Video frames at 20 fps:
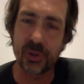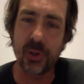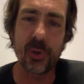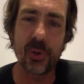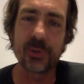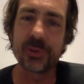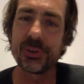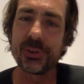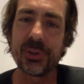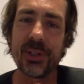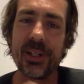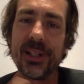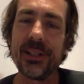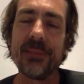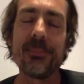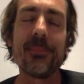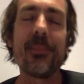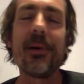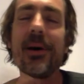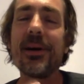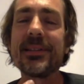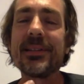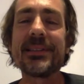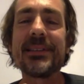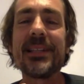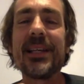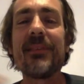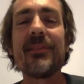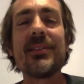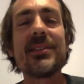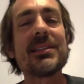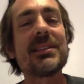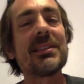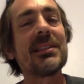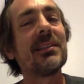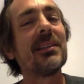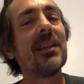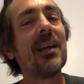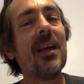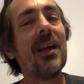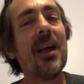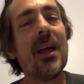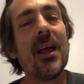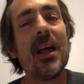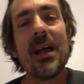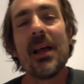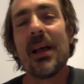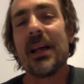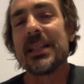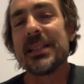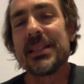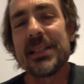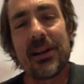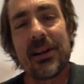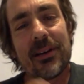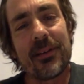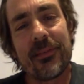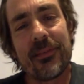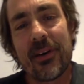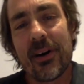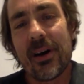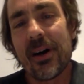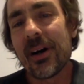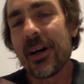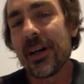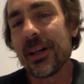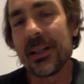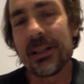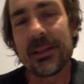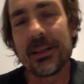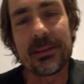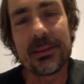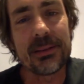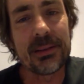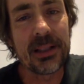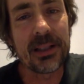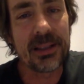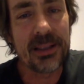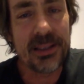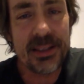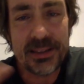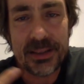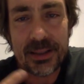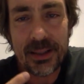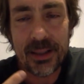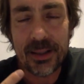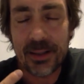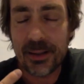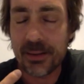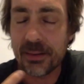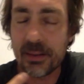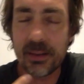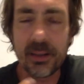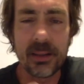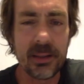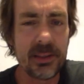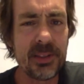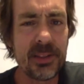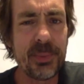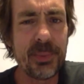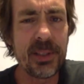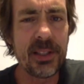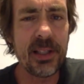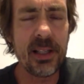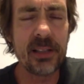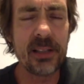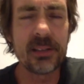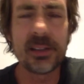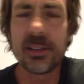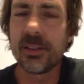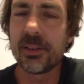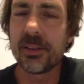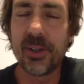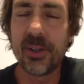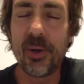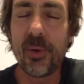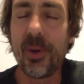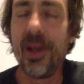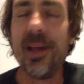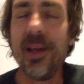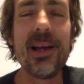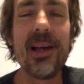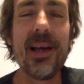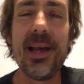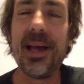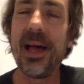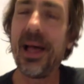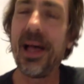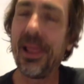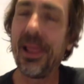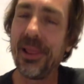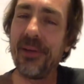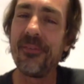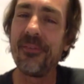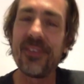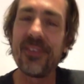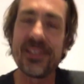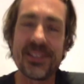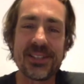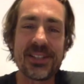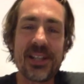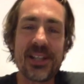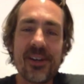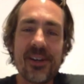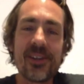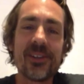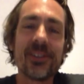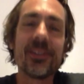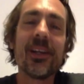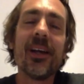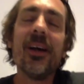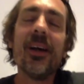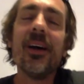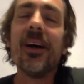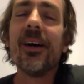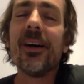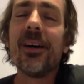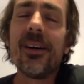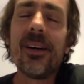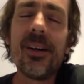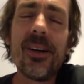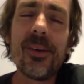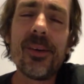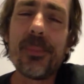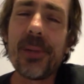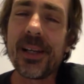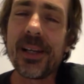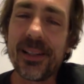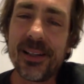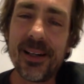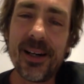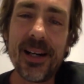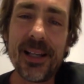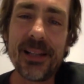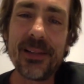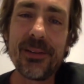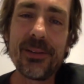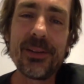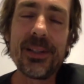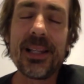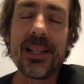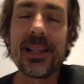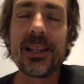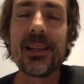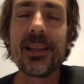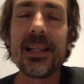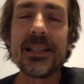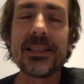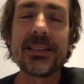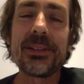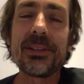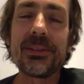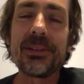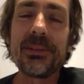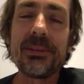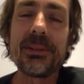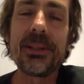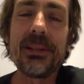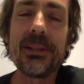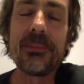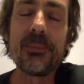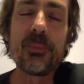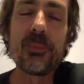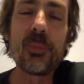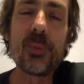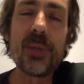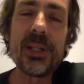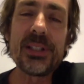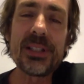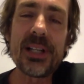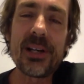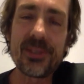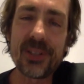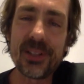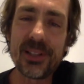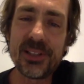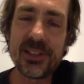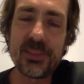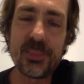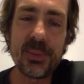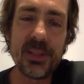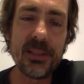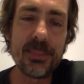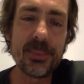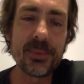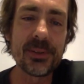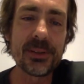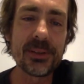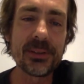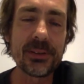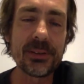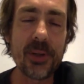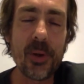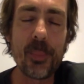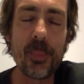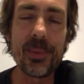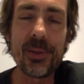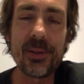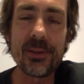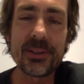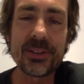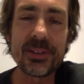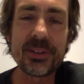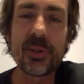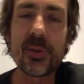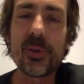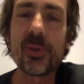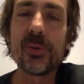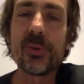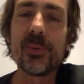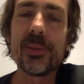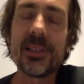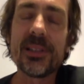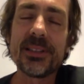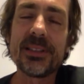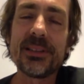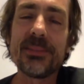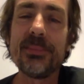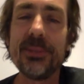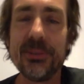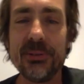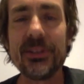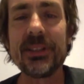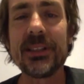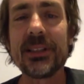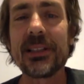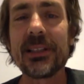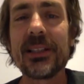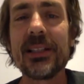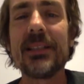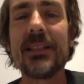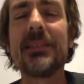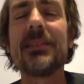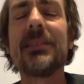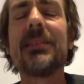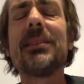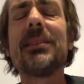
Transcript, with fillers: Coltrane and Miles Davis and Sarah Vaughan and Eliz uh, Elizabeth Taylor? No, Ella Fitzgerald. Oh my God. That, let's reach out to these people and open their soul with this music that is